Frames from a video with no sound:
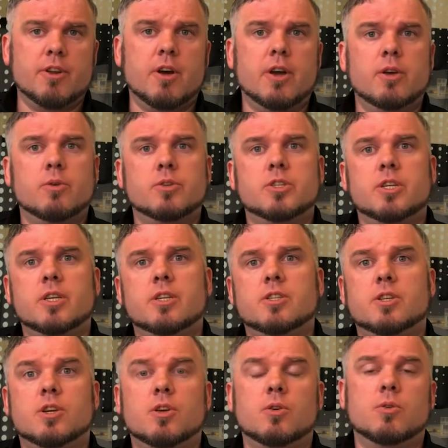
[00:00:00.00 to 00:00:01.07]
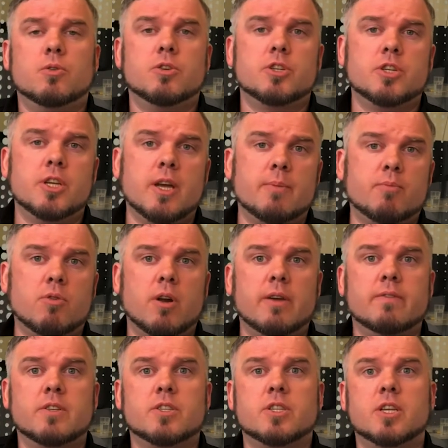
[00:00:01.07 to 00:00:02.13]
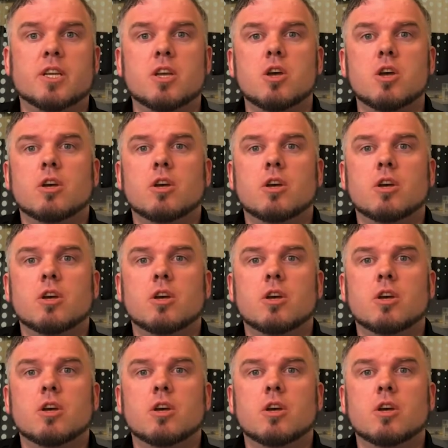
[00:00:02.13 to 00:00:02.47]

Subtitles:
an IoT security and privacy